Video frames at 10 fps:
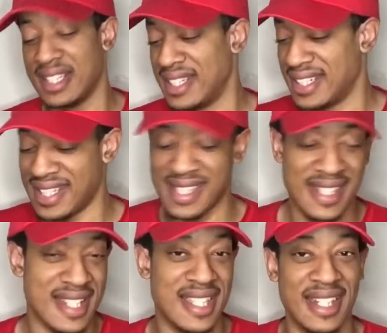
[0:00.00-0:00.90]
it's
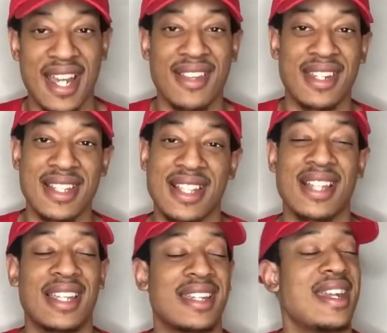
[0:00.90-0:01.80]
just now that he's not
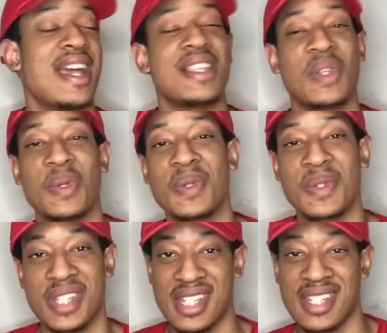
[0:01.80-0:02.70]
like an asshole
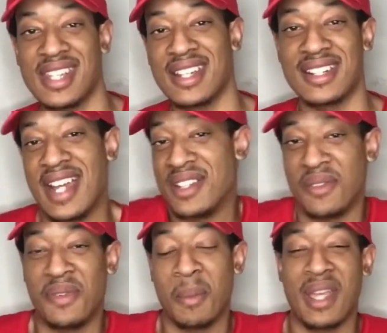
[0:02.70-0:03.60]
shitty character, I don't
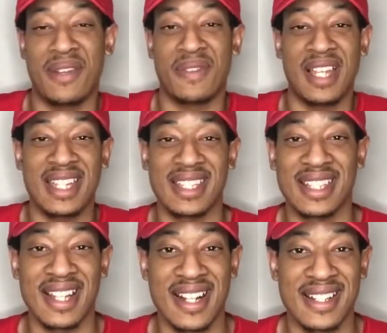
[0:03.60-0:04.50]
feel bad for liking the
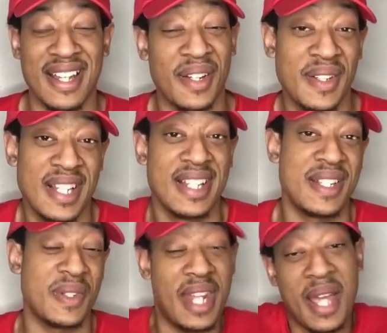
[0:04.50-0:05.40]
guy now.
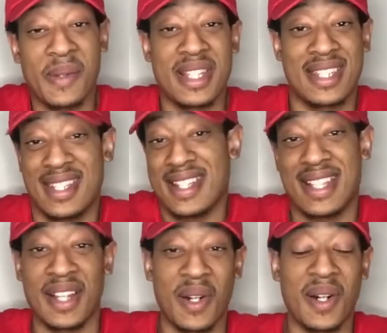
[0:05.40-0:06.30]
So now it's just
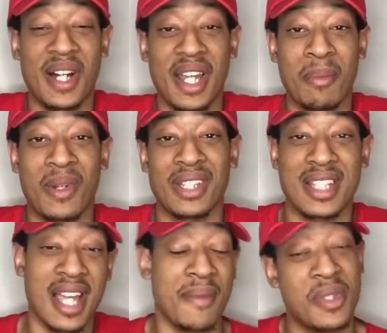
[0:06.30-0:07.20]
like all hype all the
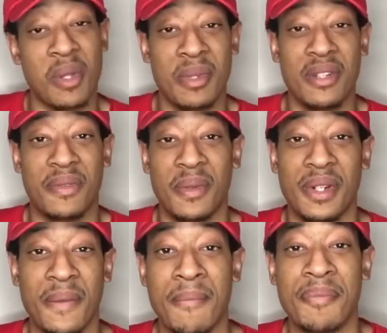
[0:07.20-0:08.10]
time. So I'm here for it.
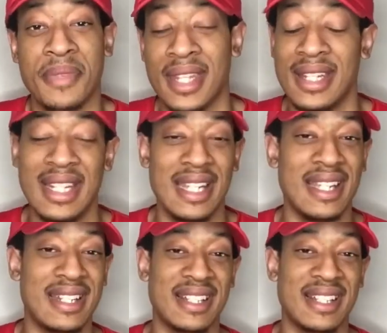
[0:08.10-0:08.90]
And